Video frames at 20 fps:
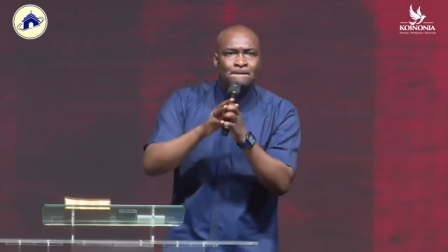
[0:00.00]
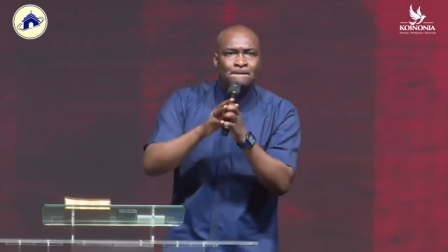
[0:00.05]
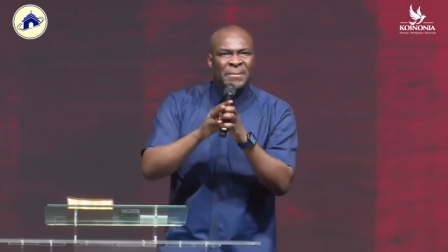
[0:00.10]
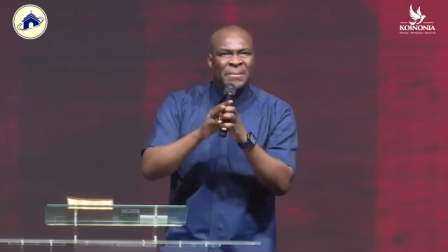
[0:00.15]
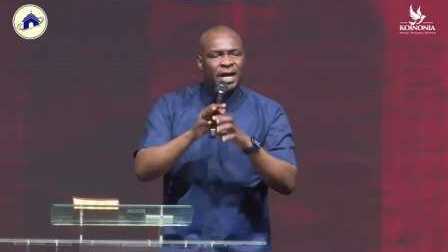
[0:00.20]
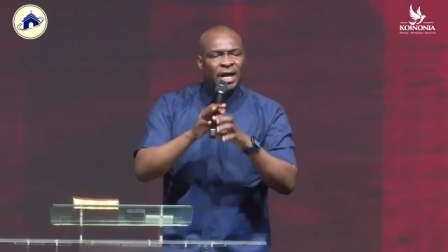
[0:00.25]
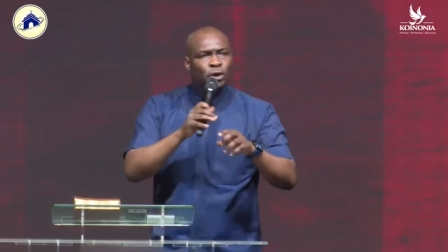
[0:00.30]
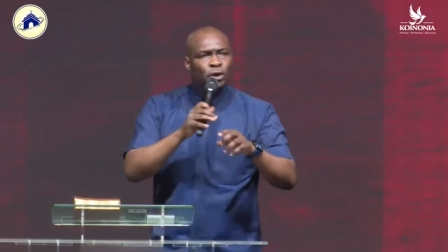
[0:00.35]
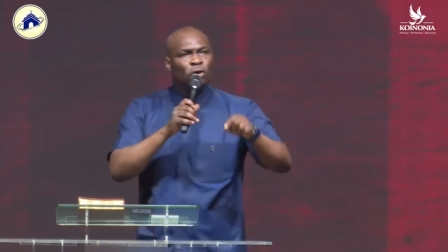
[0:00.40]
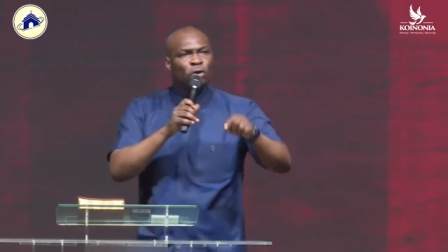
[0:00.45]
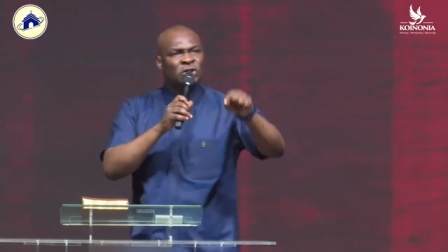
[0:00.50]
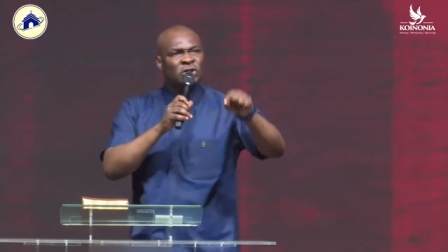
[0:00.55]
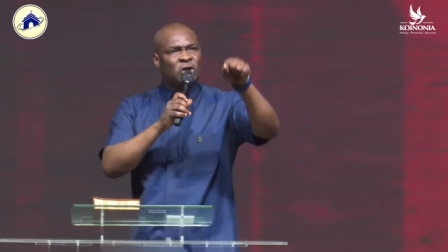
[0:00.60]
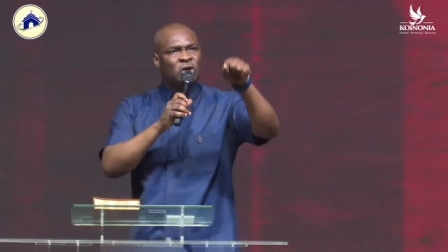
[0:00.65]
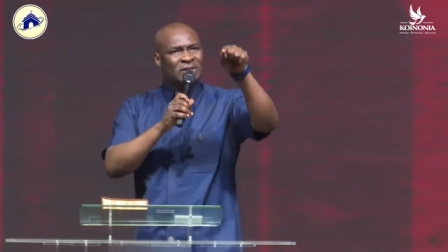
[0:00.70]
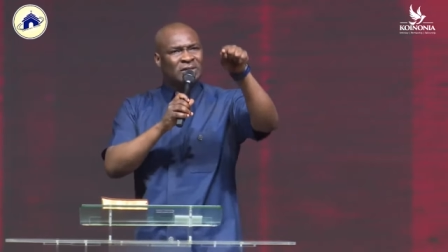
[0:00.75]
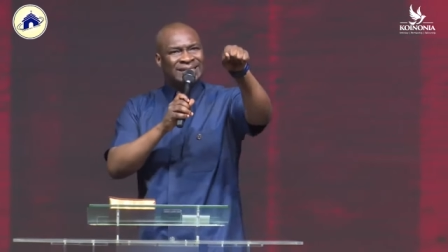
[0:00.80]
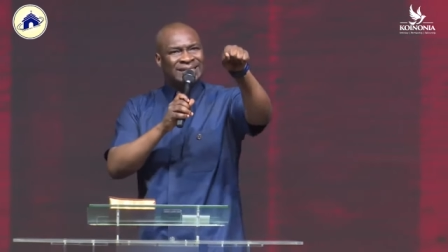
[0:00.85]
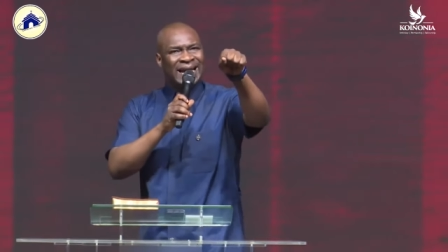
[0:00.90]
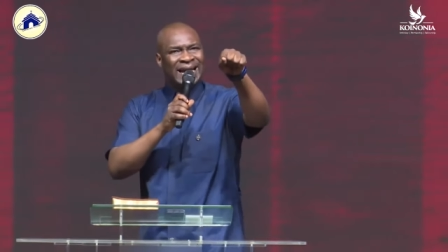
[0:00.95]
May you
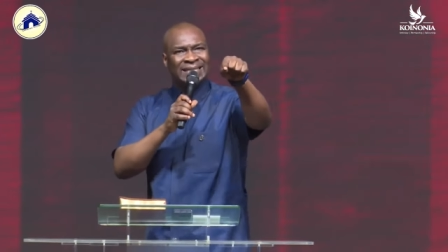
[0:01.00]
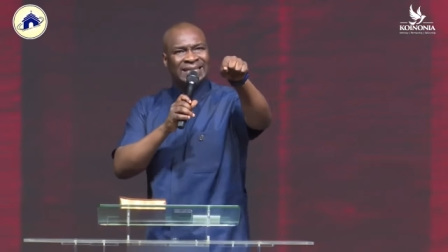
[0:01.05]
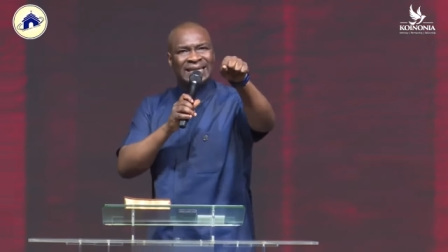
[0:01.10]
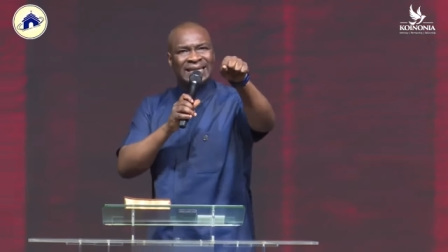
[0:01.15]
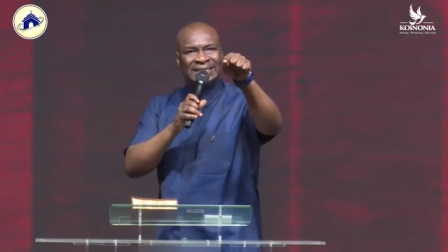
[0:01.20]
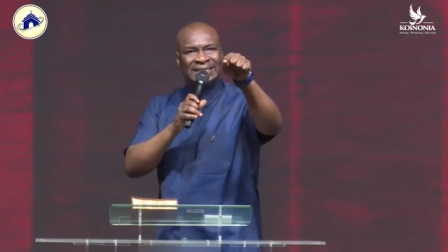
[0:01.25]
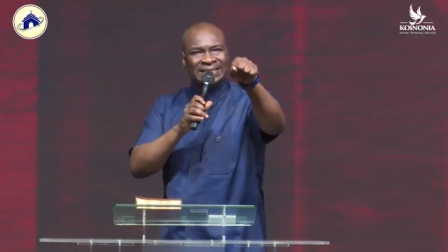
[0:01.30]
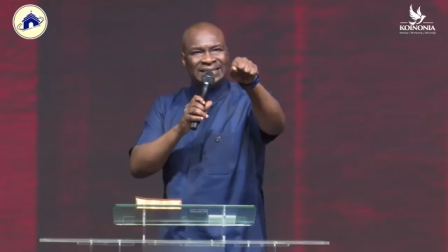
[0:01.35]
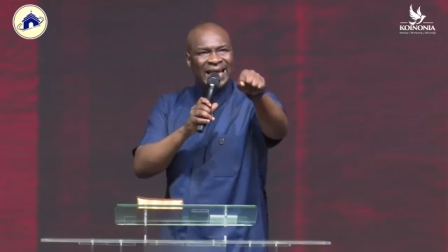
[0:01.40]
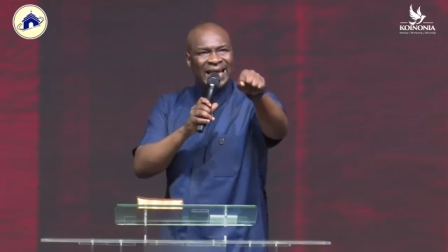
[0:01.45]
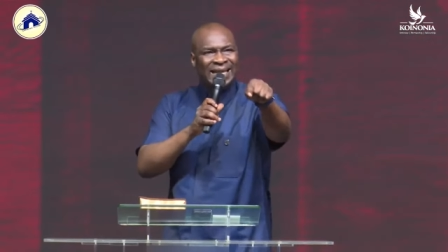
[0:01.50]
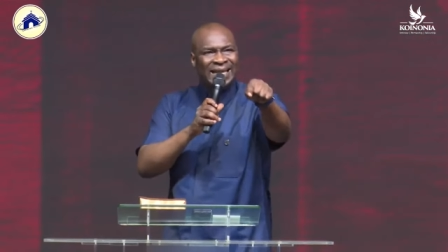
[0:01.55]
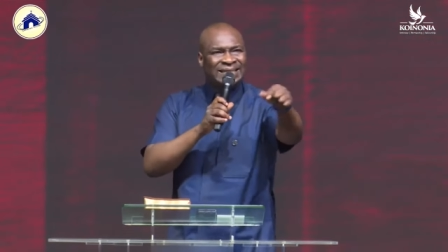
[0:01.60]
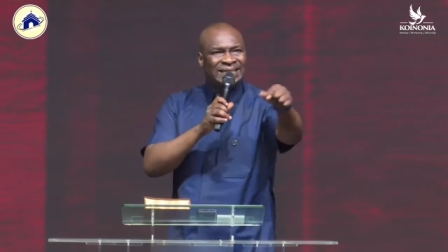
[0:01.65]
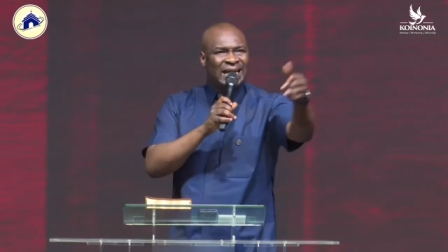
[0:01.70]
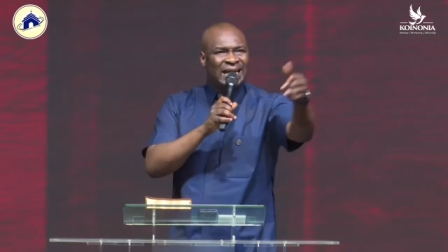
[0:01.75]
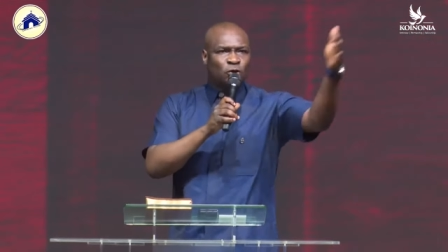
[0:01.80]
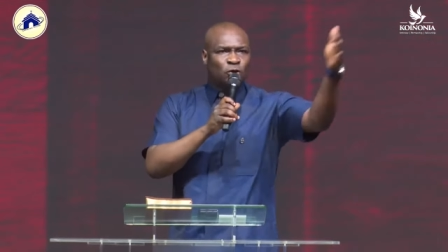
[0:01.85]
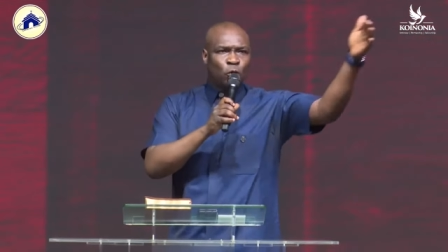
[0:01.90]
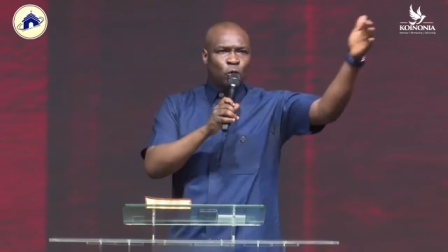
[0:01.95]
sustain the
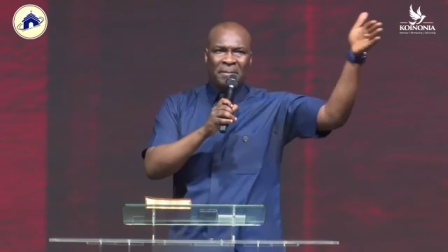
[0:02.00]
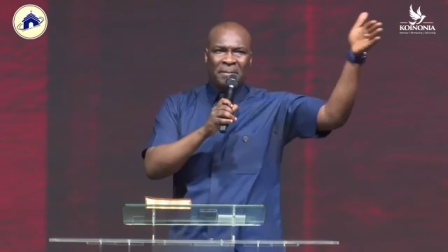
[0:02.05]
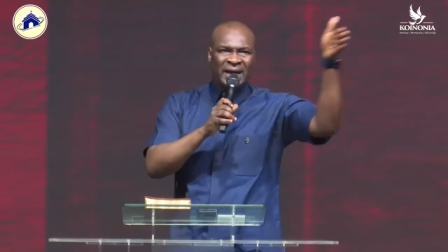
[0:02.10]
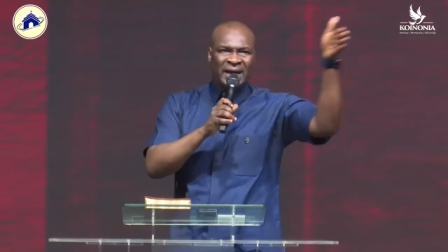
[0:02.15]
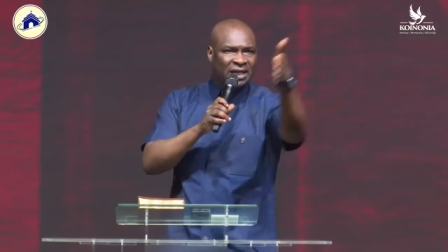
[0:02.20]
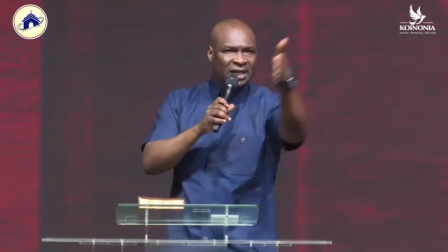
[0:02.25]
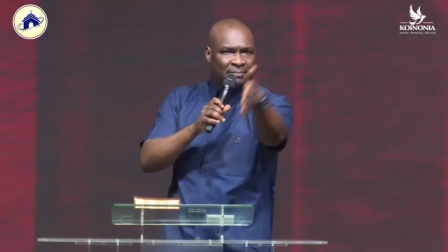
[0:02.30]
intelligence to make it